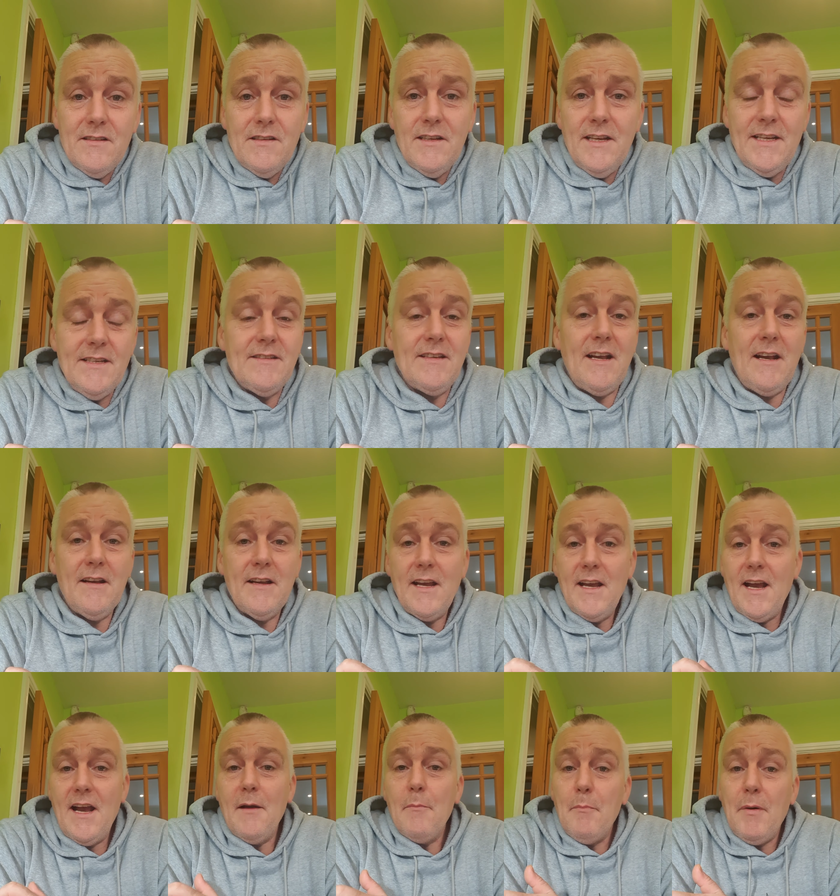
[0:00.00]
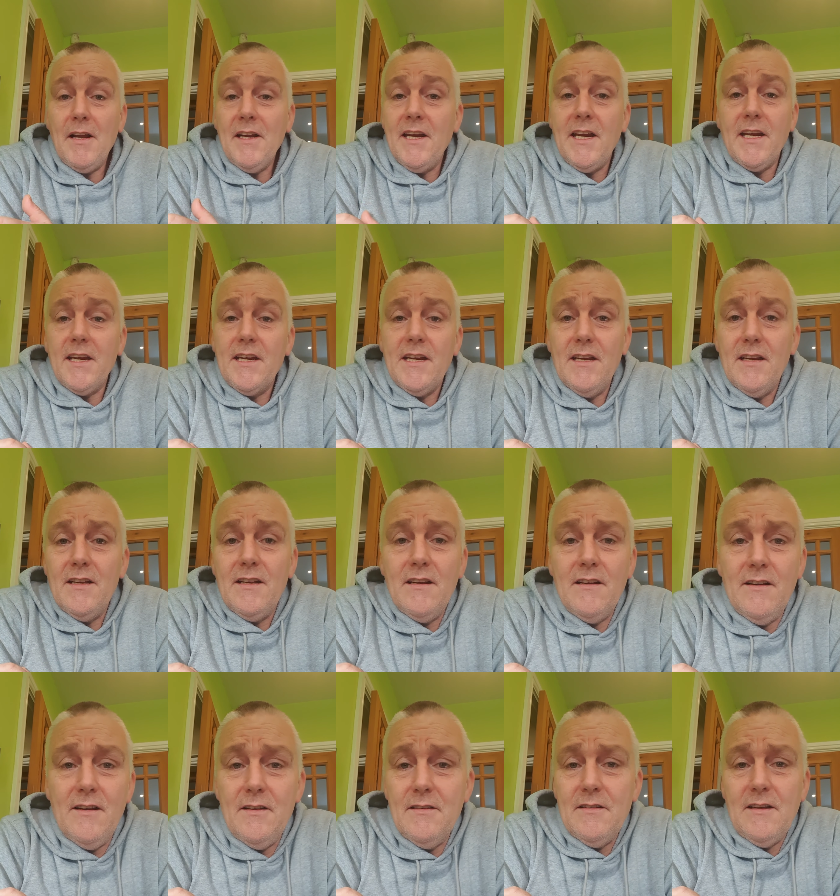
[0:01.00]
I
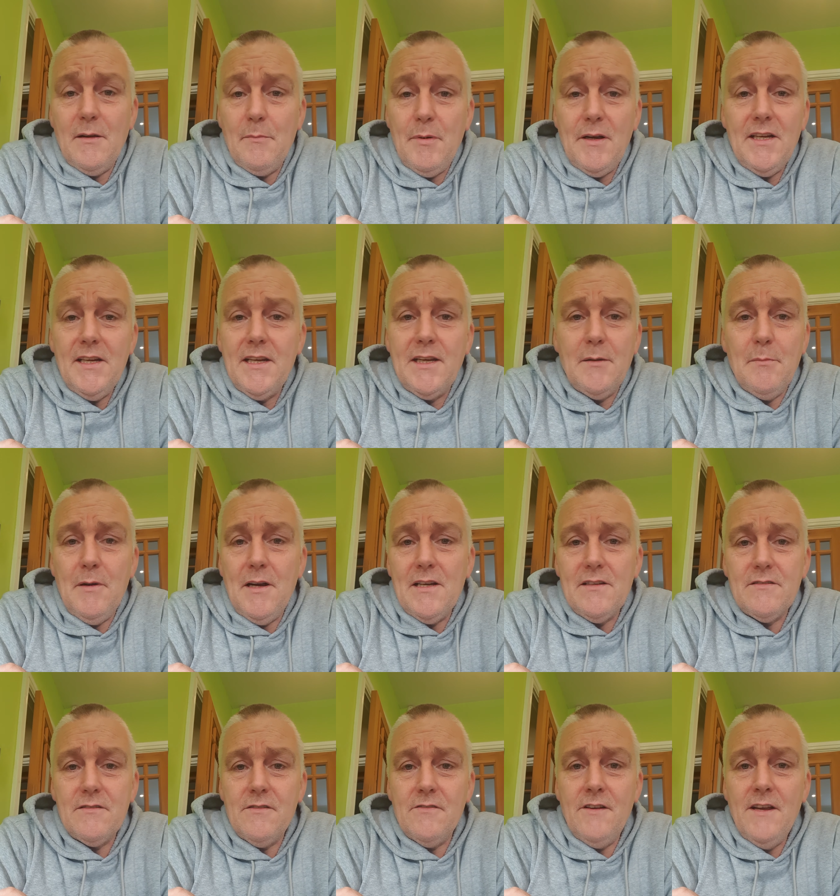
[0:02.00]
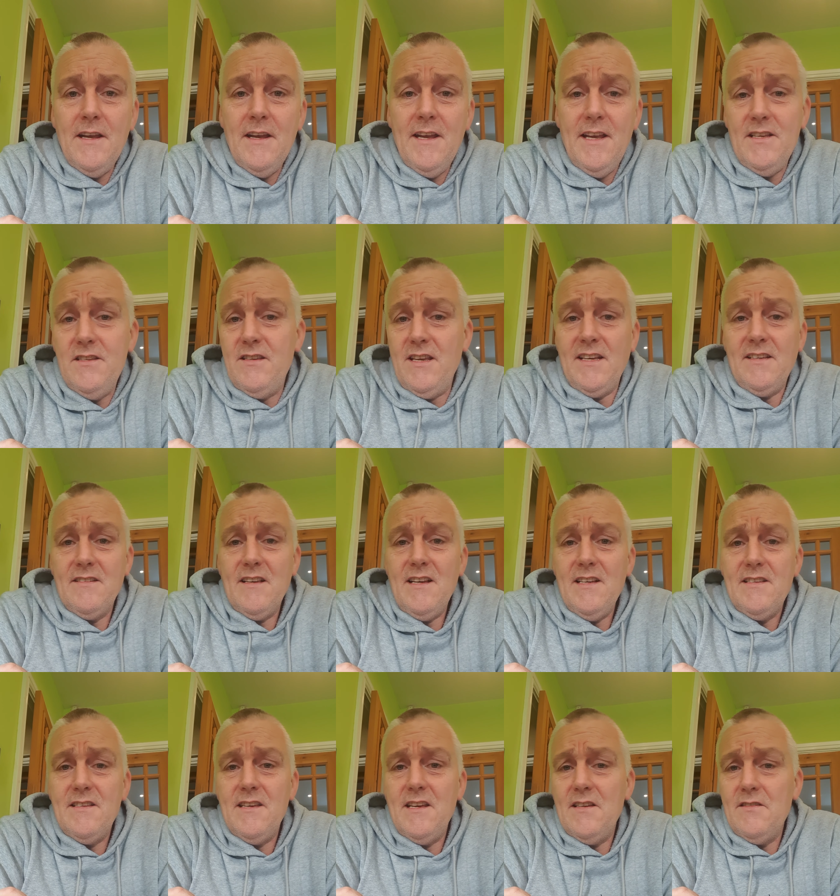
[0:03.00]
panic about stuff. It's
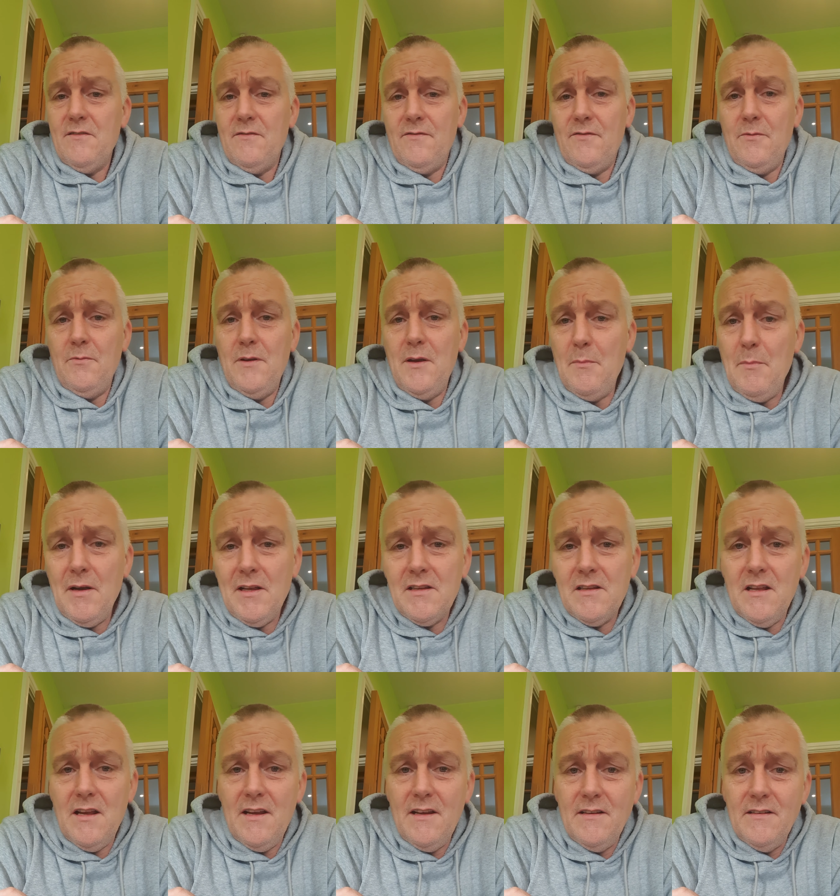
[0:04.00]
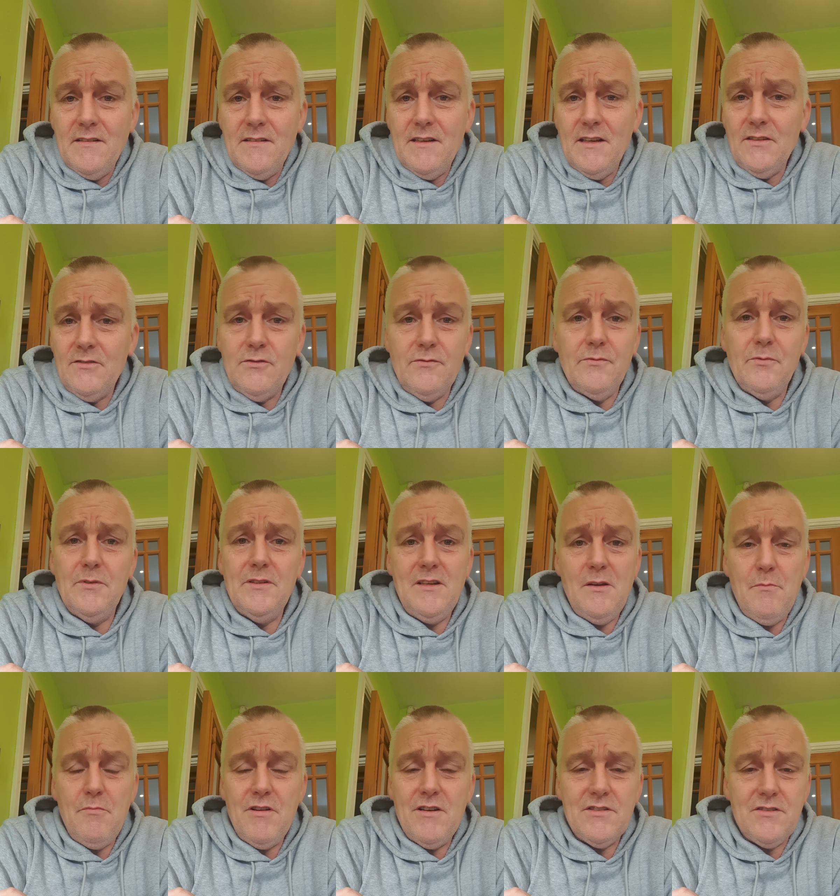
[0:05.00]
anxiety. I suffer with it badly. I suffer with
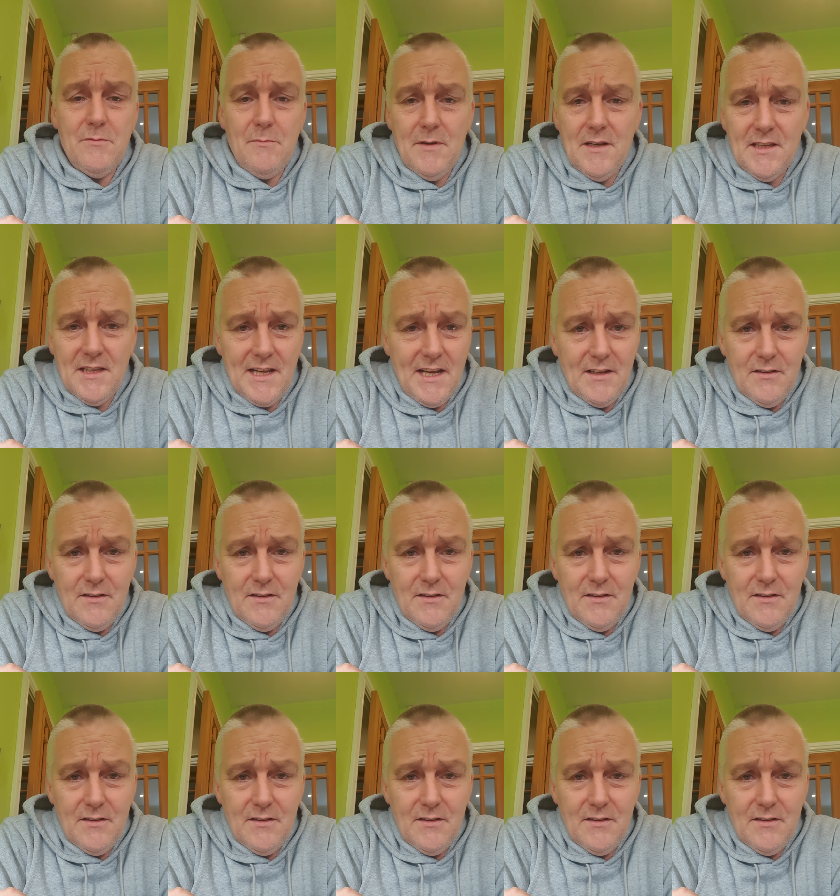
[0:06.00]
depression badly.